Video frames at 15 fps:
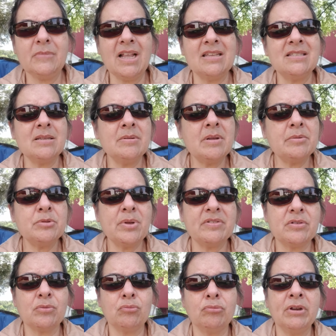Sometimes we have
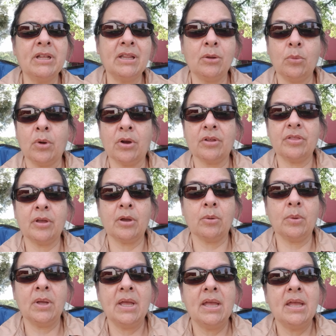to really work though,
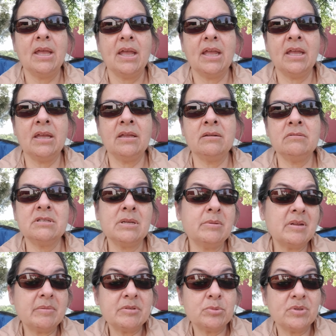and
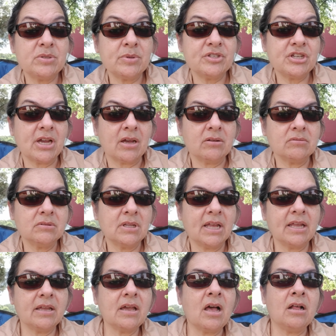sometimes we switch out.
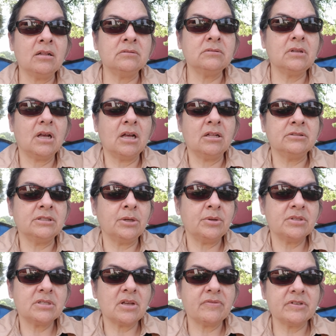Like I'll
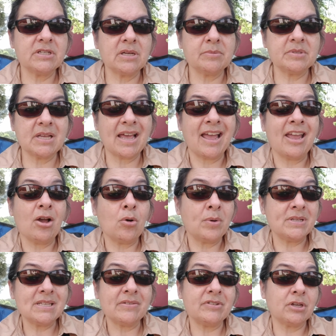notice oftentimes I
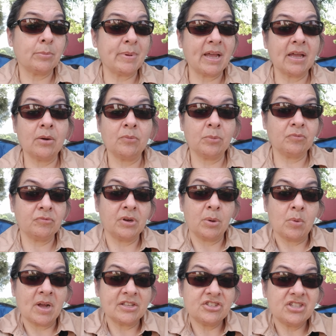always have to go back and
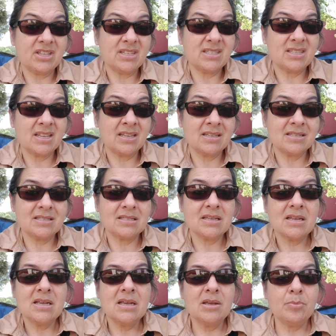rewatch these things
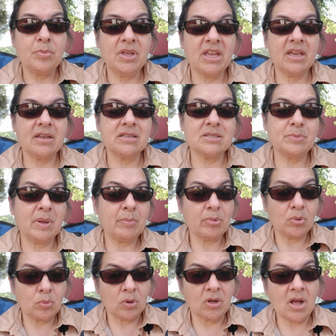because
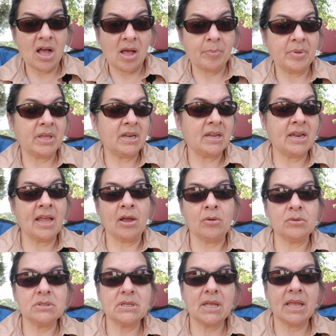people will hop in and
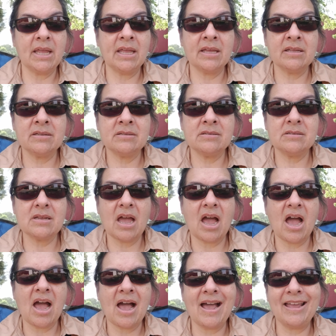out, and
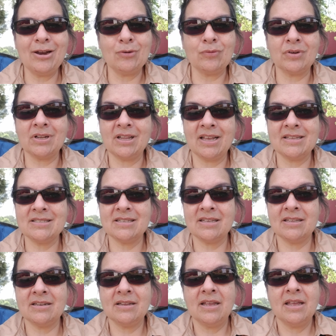I don't realize
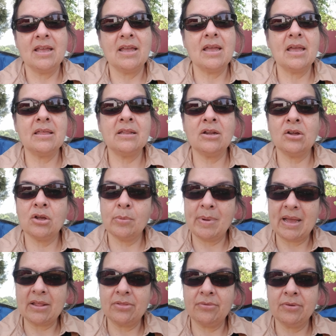it, and I'll go
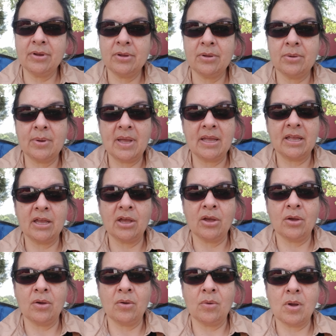back through and
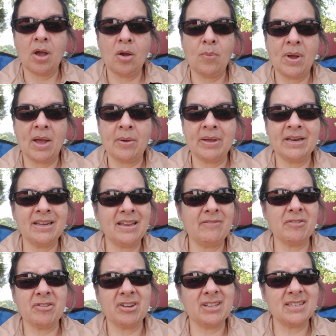go, oh wow, I didn't
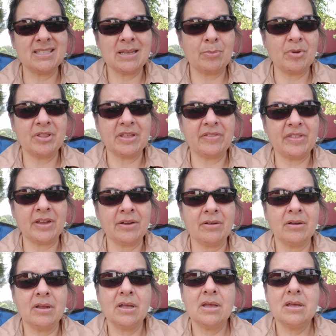even realize I put that there.
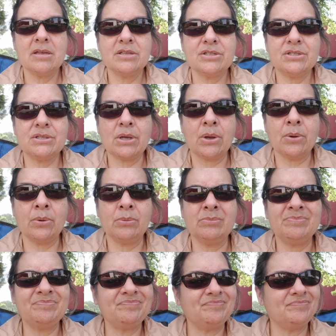So
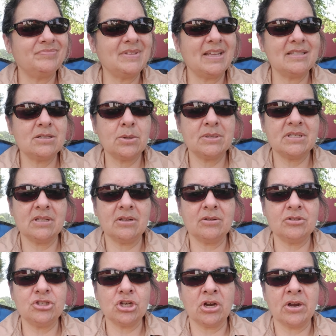that's always a little
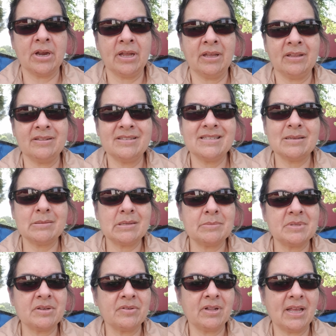jarring, and
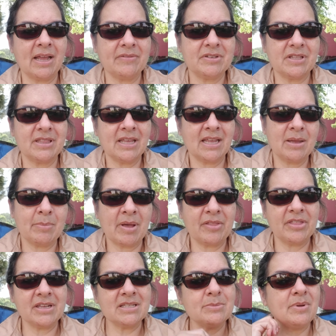sometimes I really have to think about
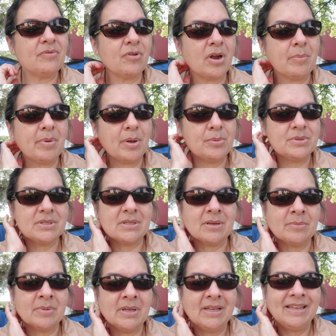things before I post
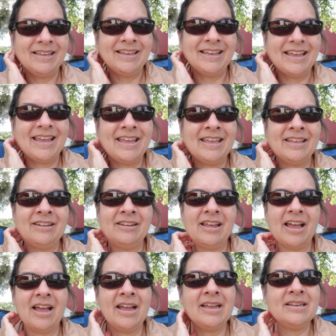them. And
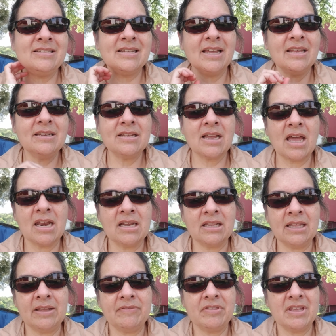I tend to kind of
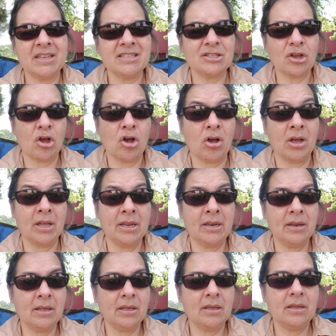leave things on,